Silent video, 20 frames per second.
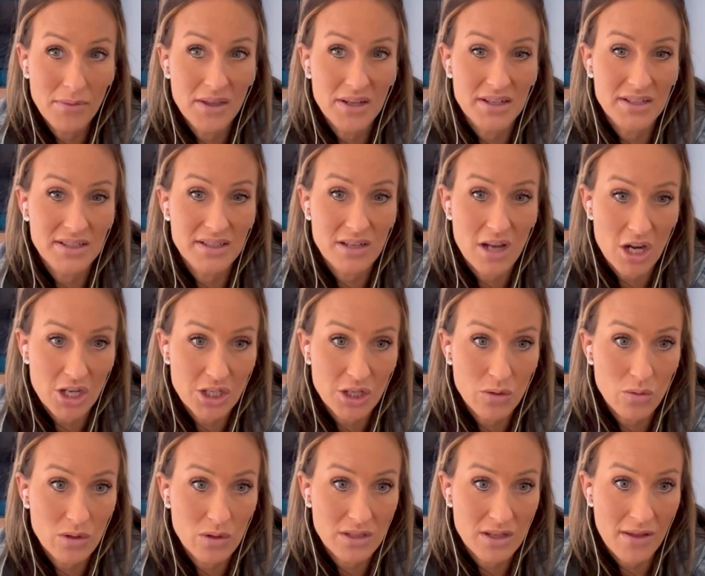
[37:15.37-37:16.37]
the
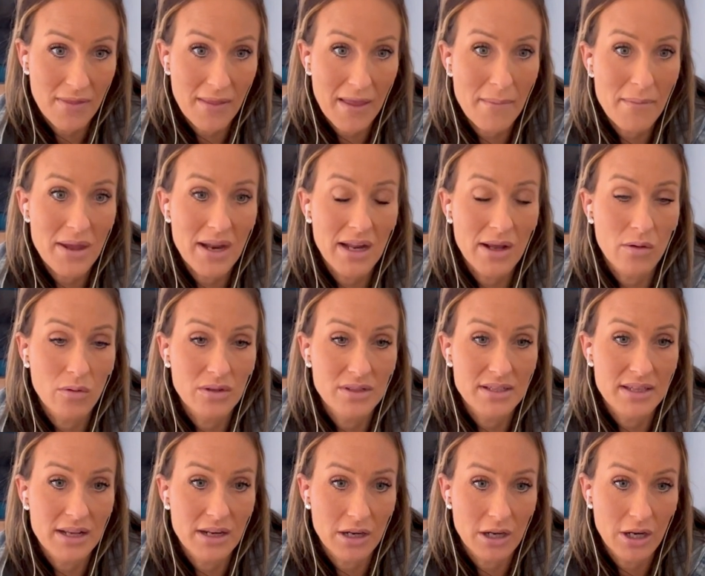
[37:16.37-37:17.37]
discussion was on them, and it
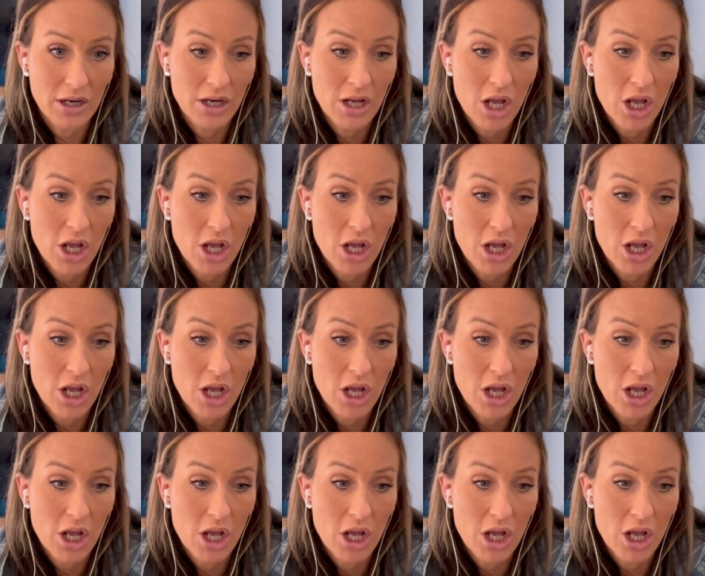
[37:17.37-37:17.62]
was their